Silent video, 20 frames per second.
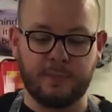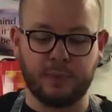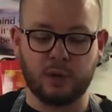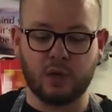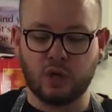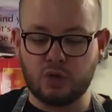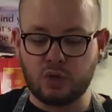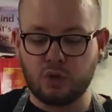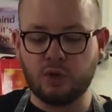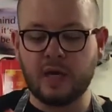it,
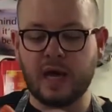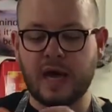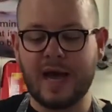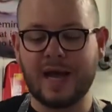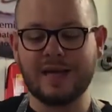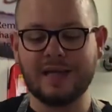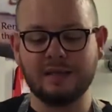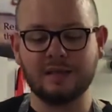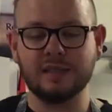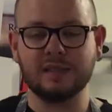because you
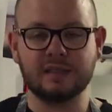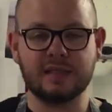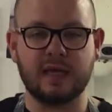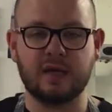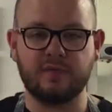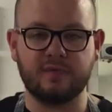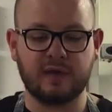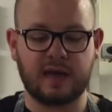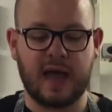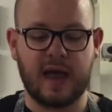can eat the
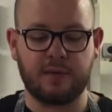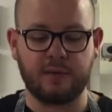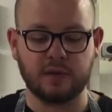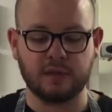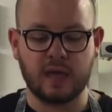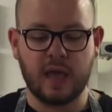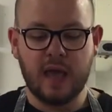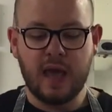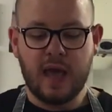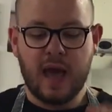skin of a carrot.
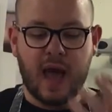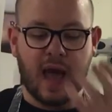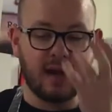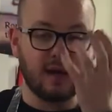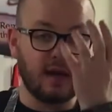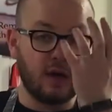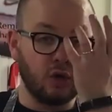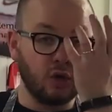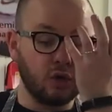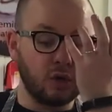
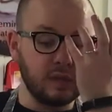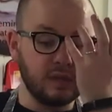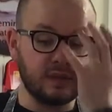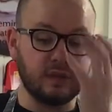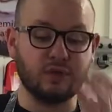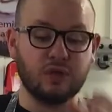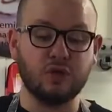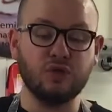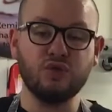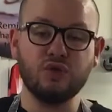And
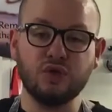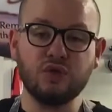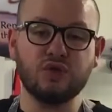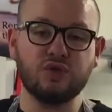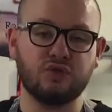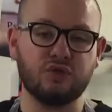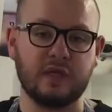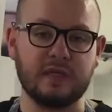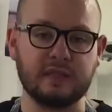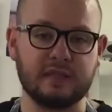also, the
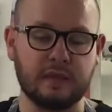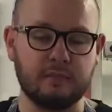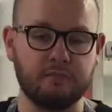nutrients